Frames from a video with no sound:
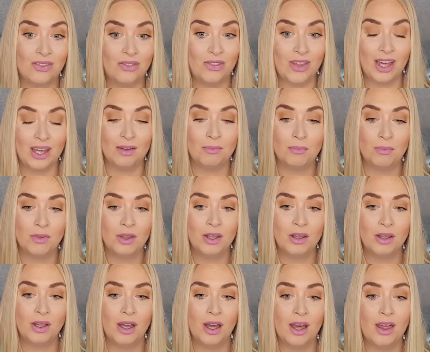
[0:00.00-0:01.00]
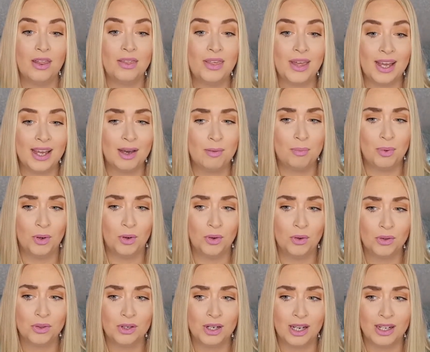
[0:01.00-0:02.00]
and they are
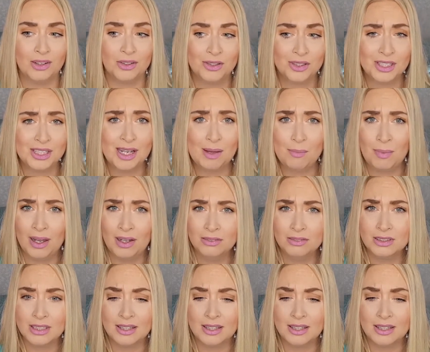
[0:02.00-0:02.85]
both like under £10.